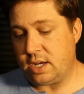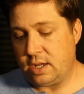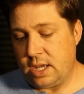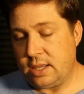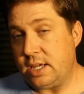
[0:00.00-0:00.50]

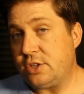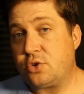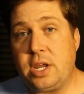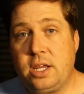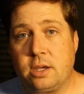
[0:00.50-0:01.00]
and the
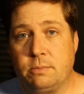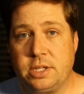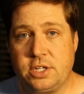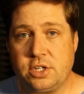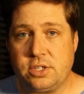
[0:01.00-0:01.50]
training
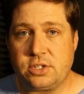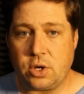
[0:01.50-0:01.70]
completion.